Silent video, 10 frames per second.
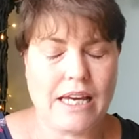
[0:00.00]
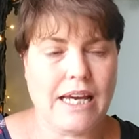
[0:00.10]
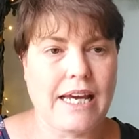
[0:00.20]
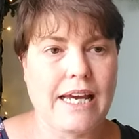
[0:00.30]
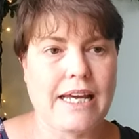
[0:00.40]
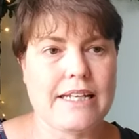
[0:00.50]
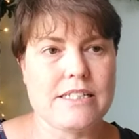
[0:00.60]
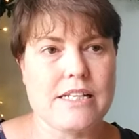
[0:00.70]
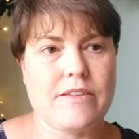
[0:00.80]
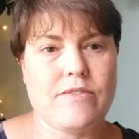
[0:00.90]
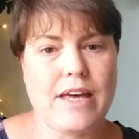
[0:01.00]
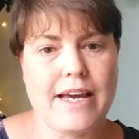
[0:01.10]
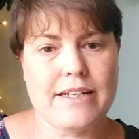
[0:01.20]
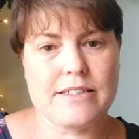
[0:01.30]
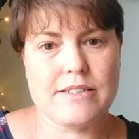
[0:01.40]
and
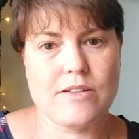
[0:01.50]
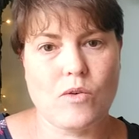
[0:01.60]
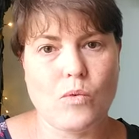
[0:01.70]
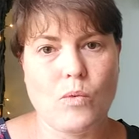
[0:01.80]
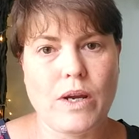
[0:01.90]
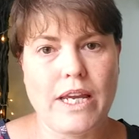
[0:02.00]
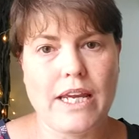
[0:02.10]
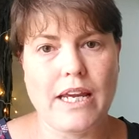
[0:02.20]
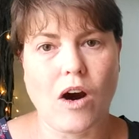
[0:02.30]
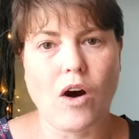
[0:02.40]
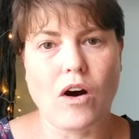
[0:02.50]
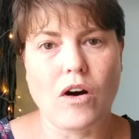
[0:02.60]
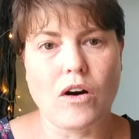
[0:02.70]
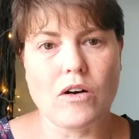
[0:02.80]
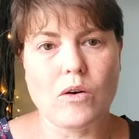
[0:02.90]
that we
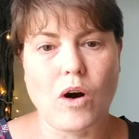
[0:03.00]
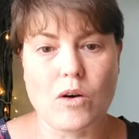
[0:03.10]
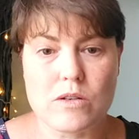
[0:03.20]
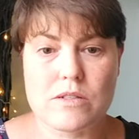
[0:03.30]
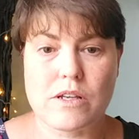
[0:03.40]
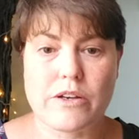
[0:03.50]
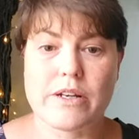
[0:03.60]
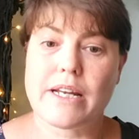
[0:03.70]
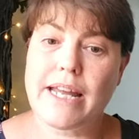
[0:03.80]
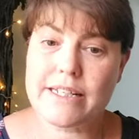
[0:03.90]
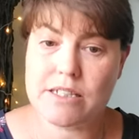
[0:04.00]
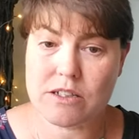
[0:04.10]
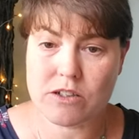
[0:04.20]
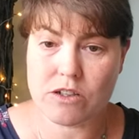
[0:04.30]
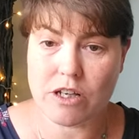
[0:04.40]
are also
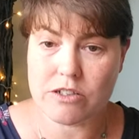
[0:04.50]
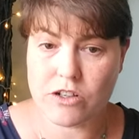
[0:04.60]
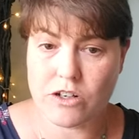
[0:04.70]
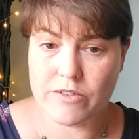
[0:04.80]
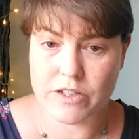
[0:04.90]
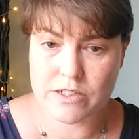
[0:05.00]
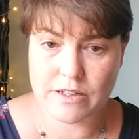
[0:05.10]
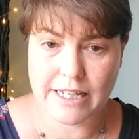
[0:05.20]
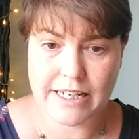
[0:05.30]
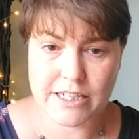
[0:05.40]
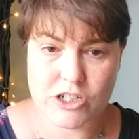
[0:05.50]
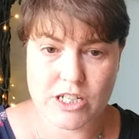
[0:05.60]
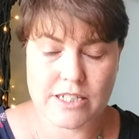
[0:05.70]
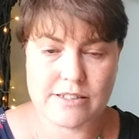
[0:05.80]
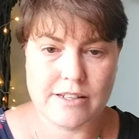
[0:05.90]
connected to those universal
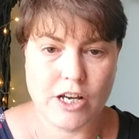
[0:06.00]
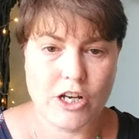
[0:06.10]
energies.